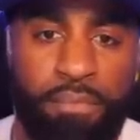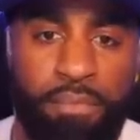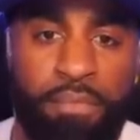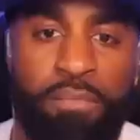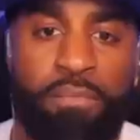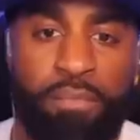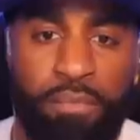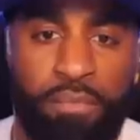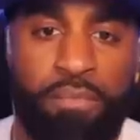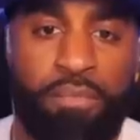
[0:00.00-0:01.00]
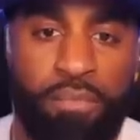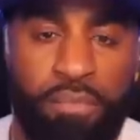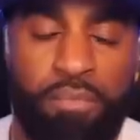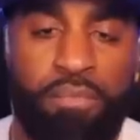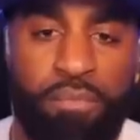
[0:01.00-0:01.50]

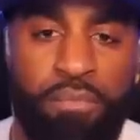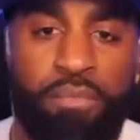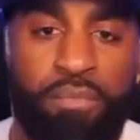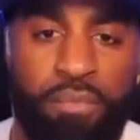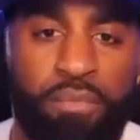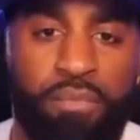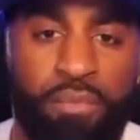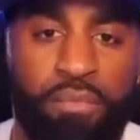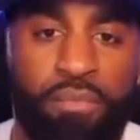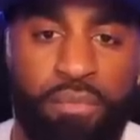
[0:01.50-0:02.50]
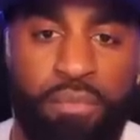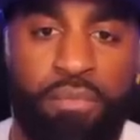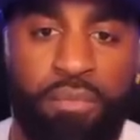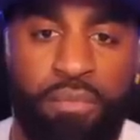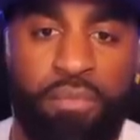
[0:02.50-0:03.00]

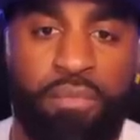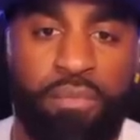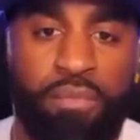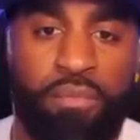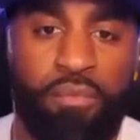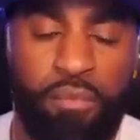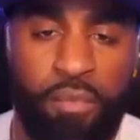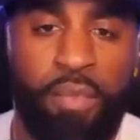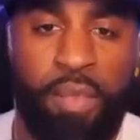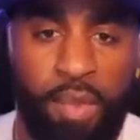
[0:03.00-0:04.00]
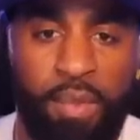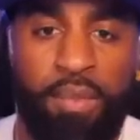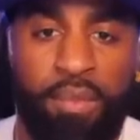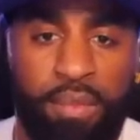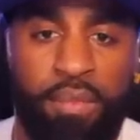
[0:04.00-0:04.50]
(not speaking)